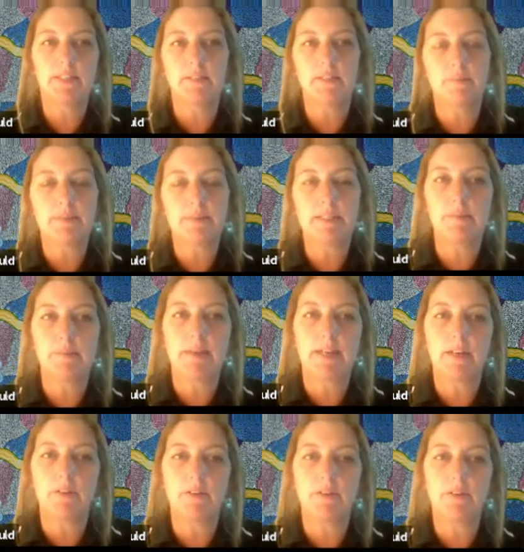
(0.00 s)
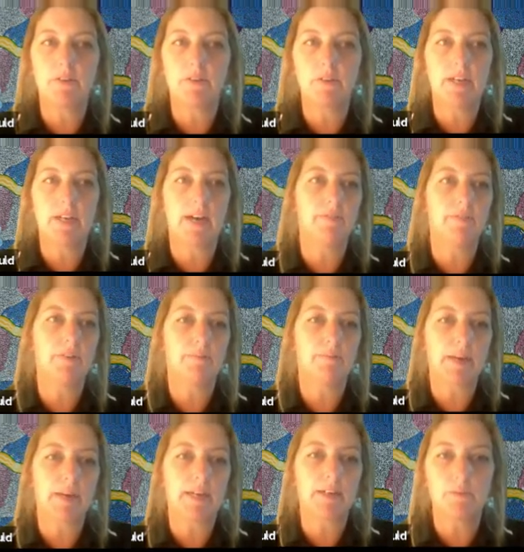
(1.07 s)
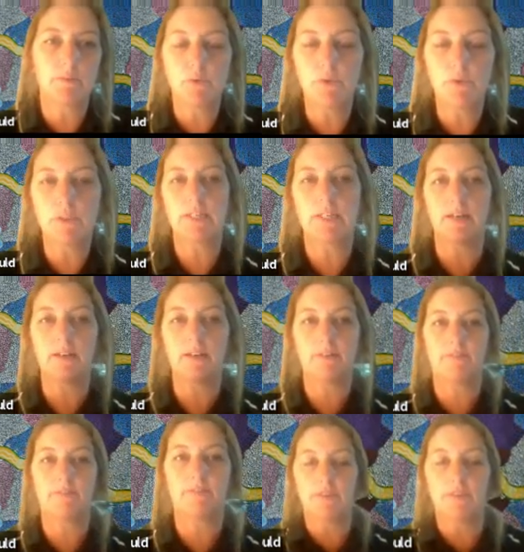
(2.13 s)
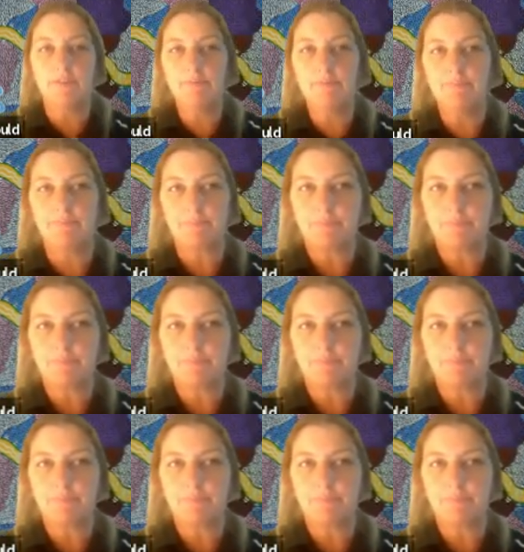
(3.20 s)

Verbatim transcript: So it must have been a good good cover, mud and water for them.